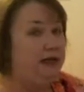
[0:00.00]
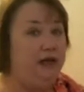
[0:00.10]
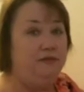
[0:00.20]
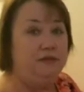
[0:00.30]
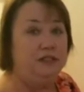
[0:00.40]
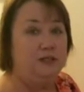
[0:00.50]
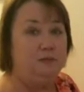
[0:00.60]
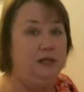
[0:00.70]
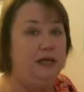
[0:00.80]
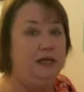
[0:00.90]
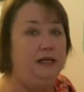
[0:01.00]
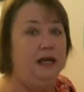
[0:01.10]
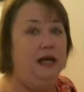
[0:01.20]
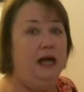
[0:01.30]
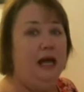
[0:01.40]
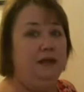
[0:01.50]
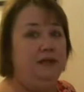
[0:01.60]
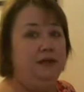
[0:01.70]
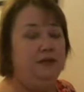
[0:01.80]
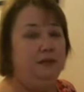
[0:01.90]
have displayed, I
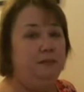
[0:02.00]
think they're